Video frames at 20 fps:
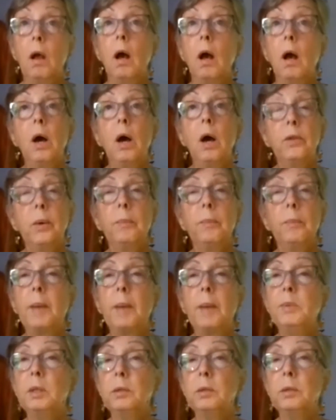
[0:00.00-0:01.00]
Although
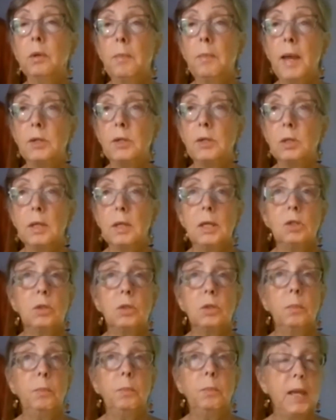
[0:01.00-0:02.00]
popular
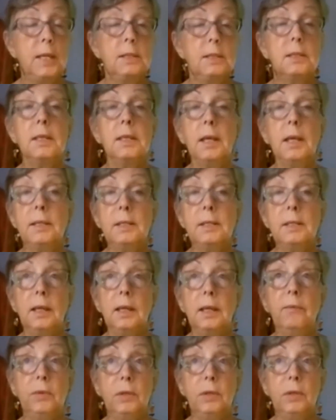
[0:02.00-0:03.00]
imagination paints the idea
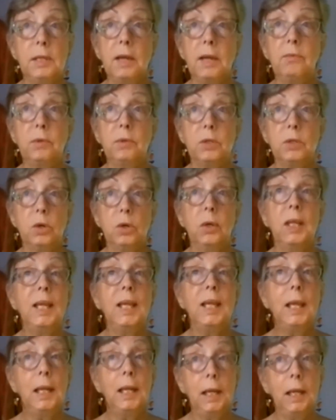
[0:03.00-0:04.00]
of the dead
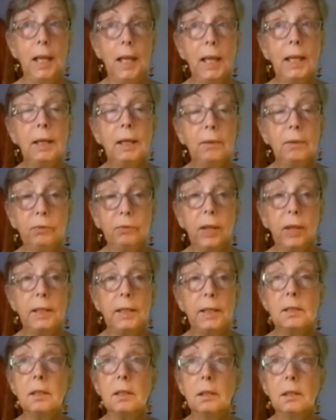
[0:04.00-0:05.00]
returning in a negative light,
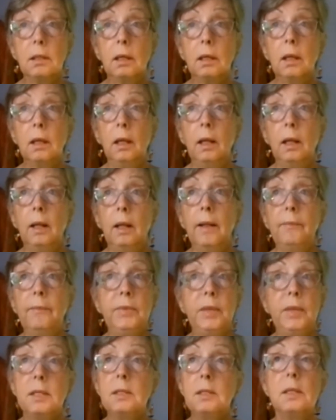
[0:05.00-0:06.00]

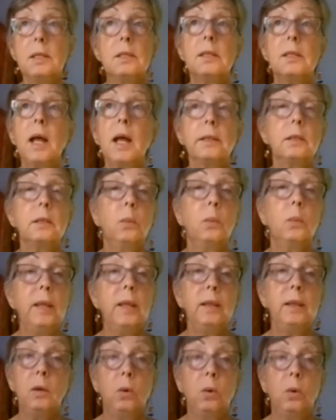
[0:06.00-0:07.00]
this is not the way
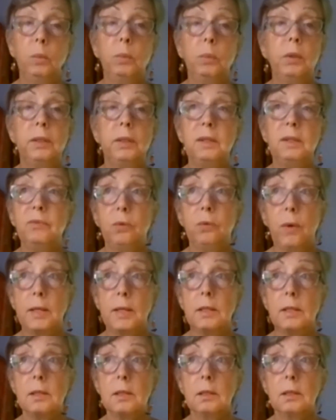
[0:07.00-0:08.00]
the old belief
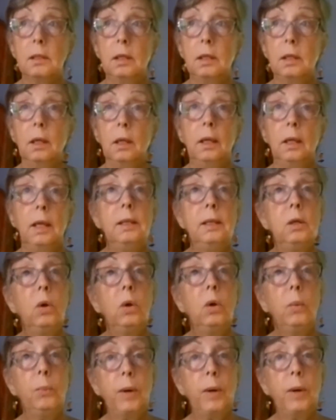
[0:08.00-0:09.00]
was. In the
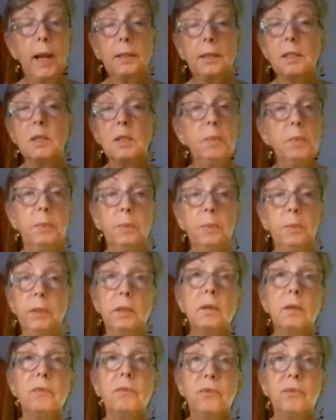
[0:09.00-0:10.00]
old practice, people
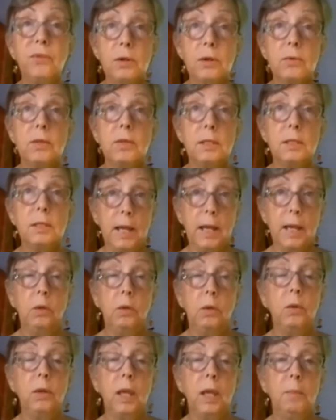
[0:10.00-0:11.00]
didn't fear the dead
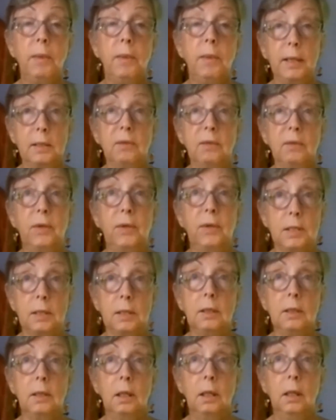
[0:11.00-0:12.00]
who came back to
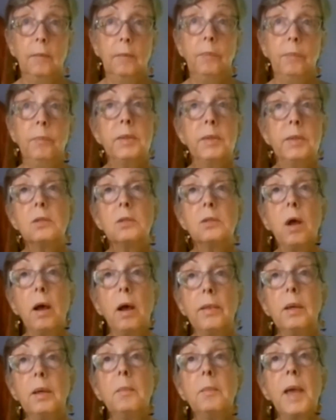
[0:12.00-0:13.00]
visit, but saw
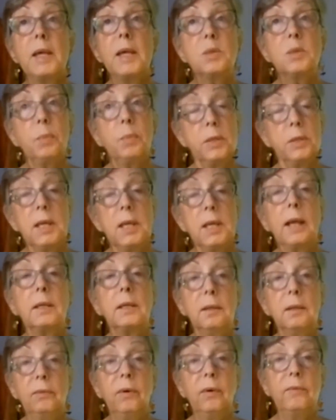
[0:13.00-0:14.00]
them as
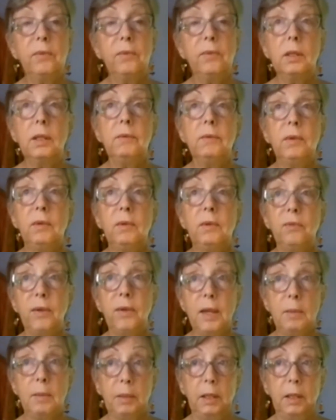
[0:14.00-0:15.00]
protective of the living
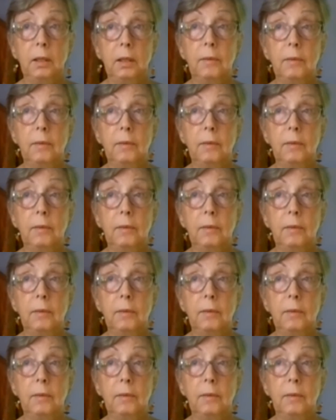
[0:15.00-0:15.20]
family.